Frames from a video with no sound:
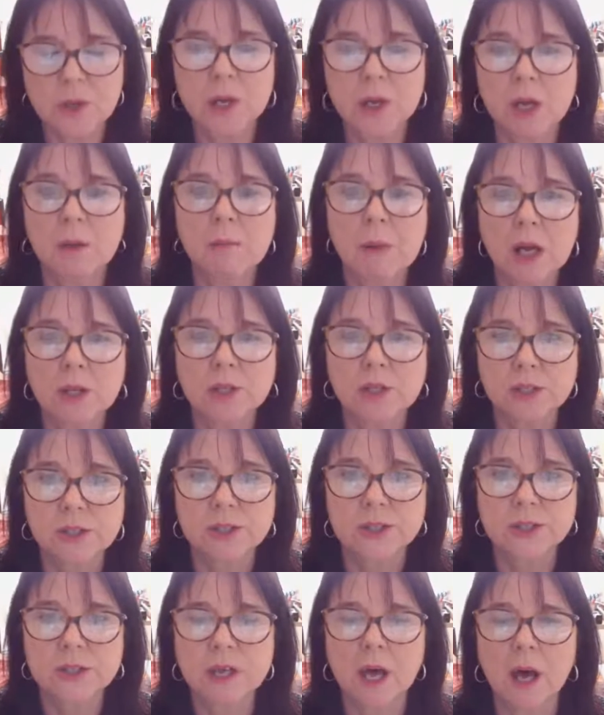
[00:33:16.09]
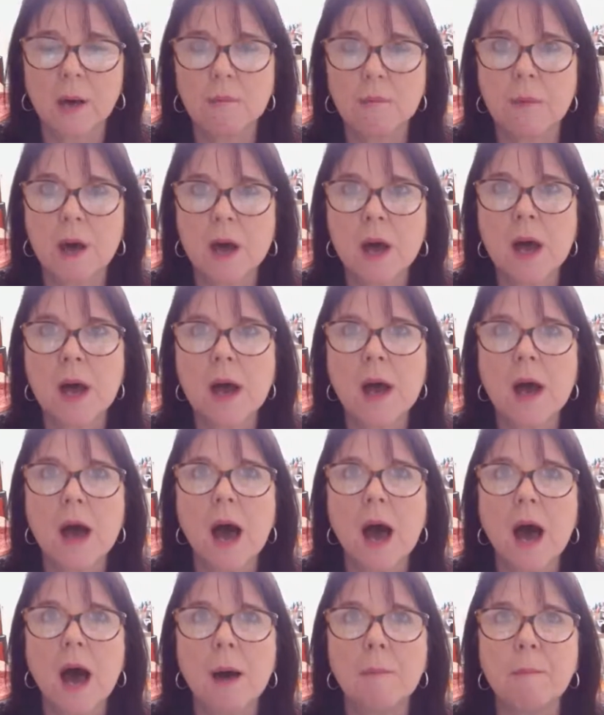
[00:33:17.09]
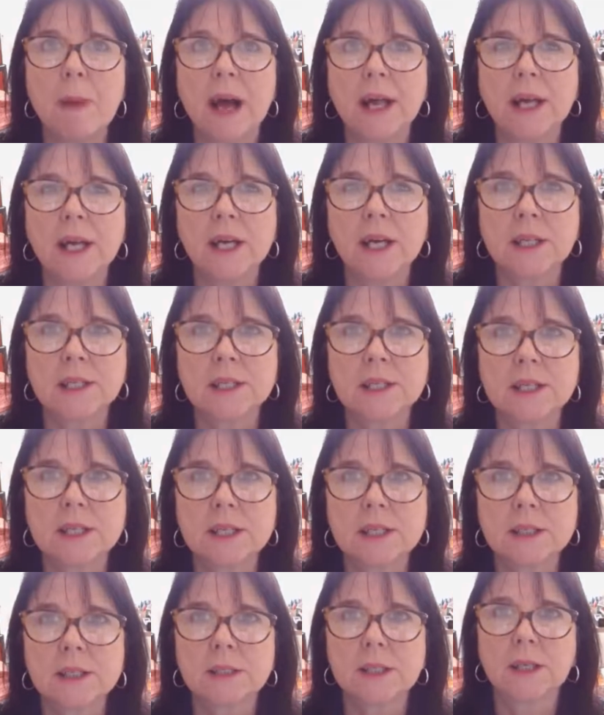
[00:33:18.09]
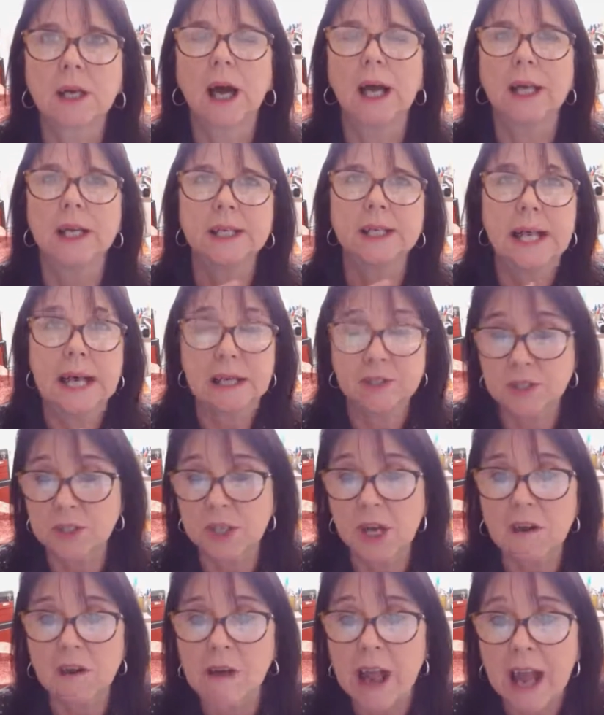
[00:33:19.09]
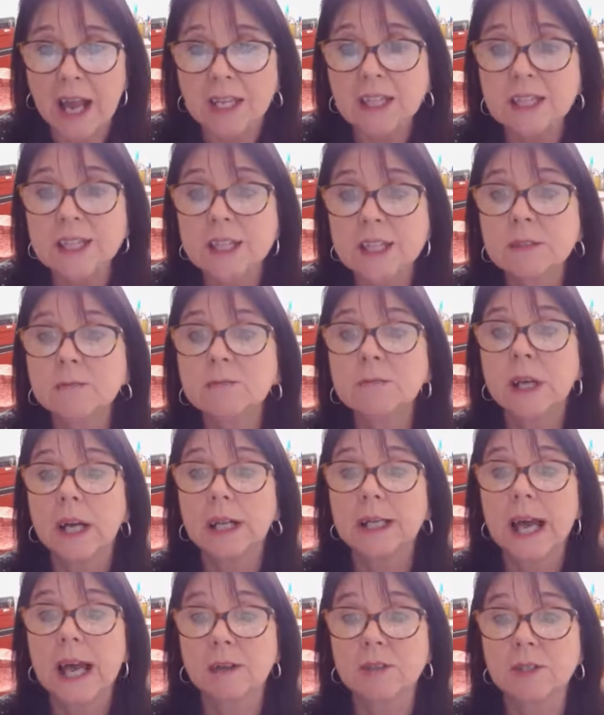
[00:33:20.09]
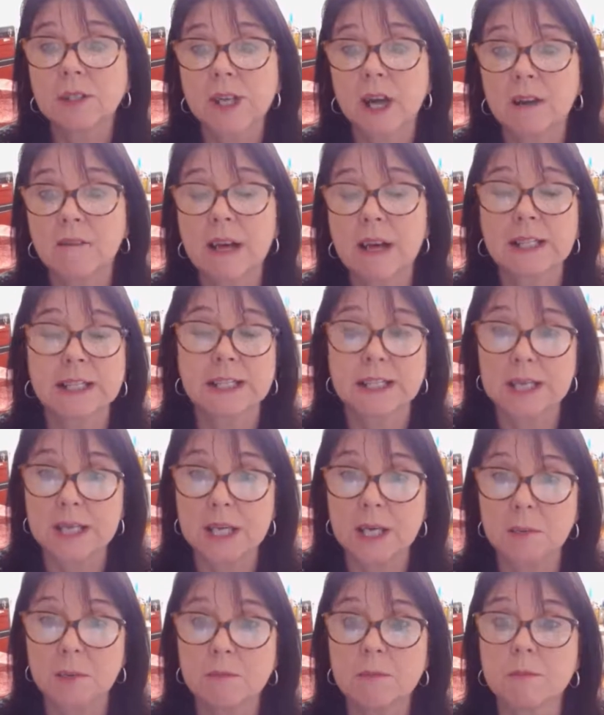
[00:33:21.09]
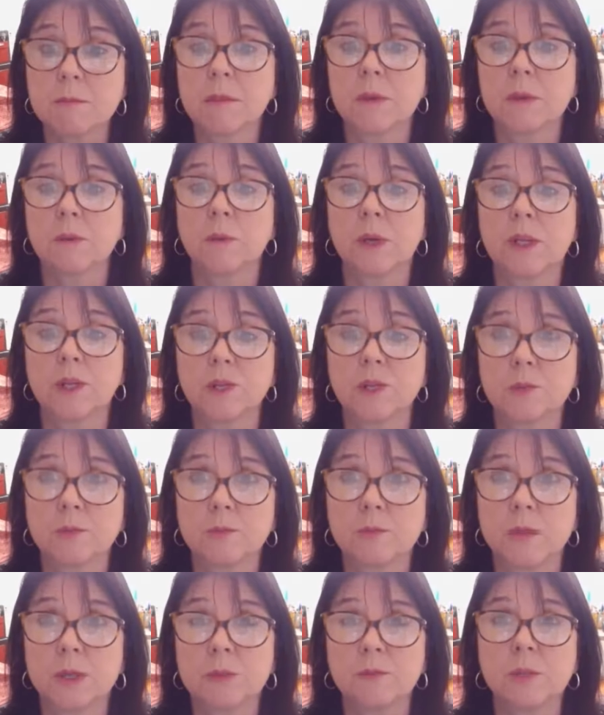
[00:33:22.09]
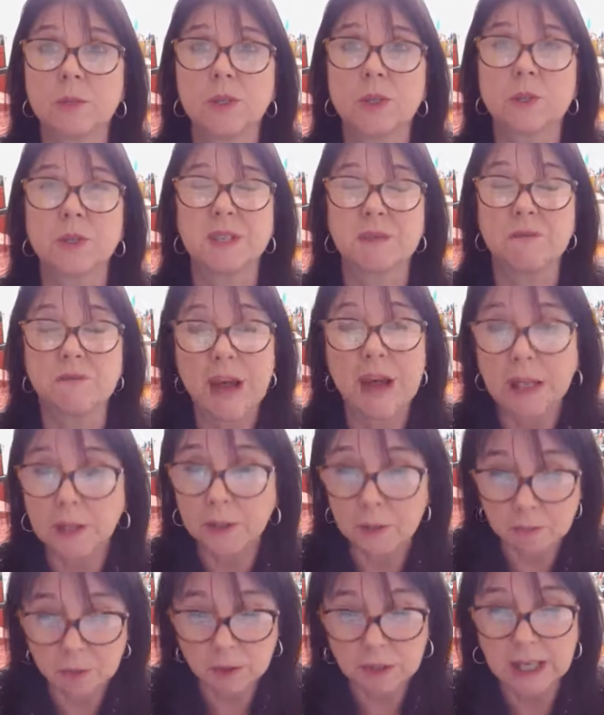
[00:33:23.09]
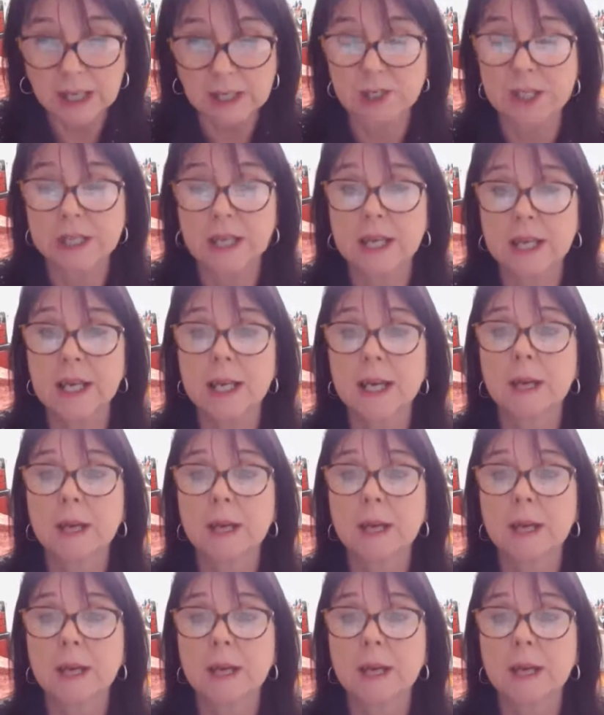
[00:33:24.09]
commercials. I learned how to direct and how to direct a team, which is invaluable, actually.